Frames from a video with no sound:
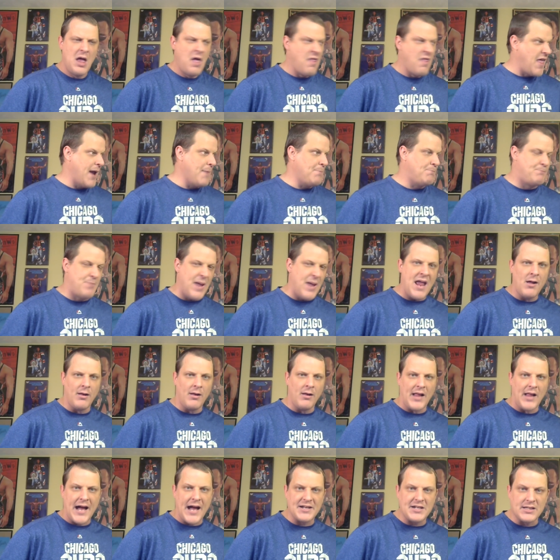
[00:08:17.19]
They bail
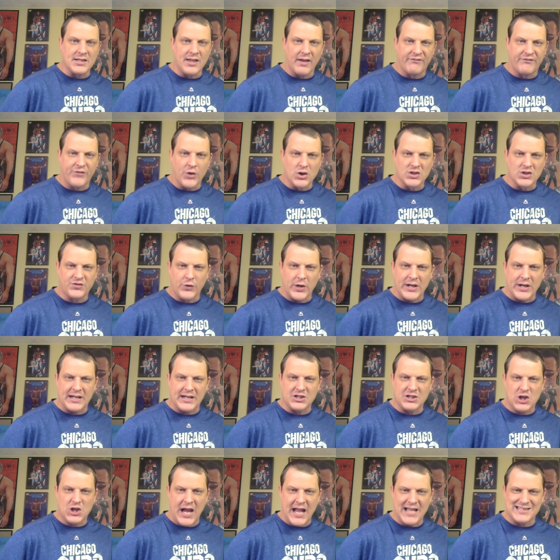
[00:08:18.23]
on you the first
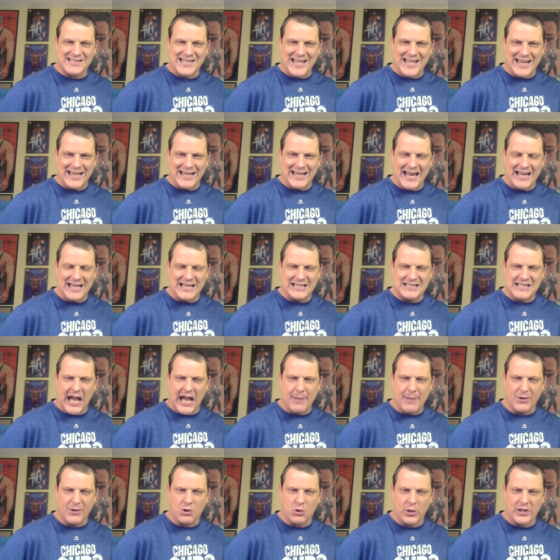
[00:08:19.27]
freaking chance they get any
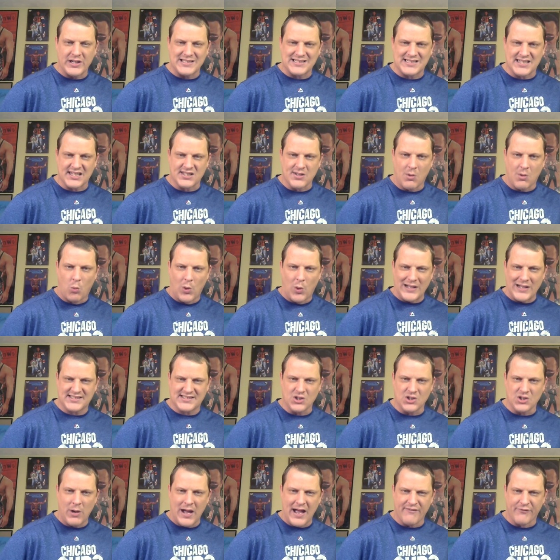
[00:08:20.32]
type of criticism
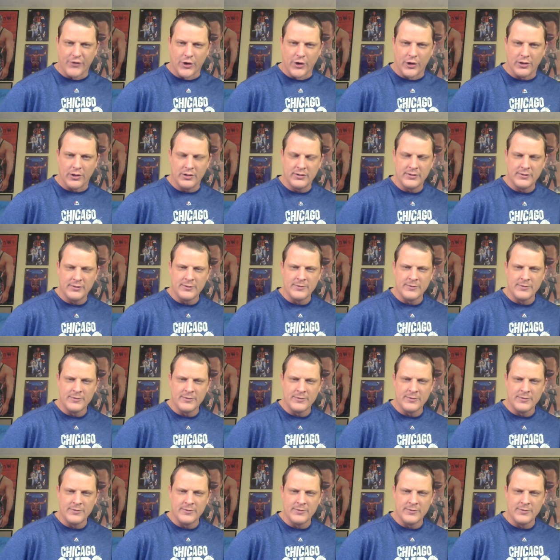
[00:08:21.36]
whatsoever.